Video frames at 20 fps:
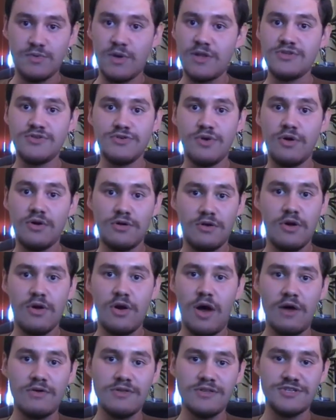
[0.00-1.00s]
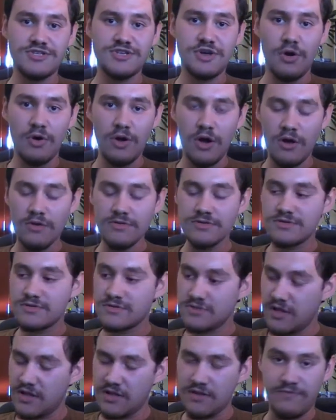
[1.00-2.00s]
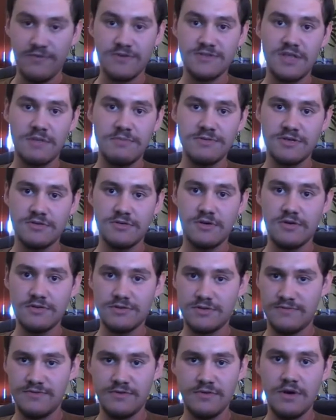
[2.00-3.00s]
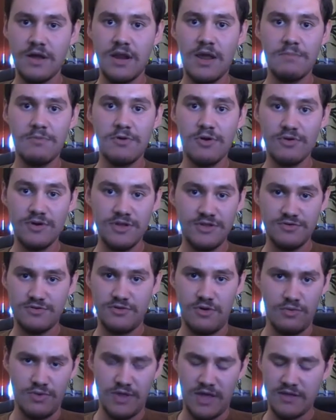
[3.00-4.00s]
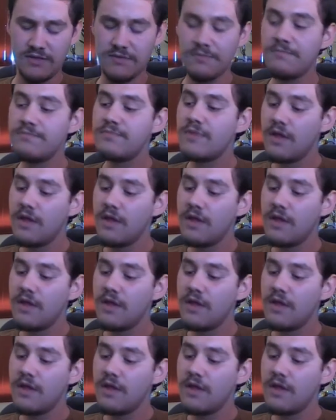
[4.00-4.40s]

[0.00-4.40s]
Well, you all know how the show goes, the first episode goes. If you are a brony, you know that.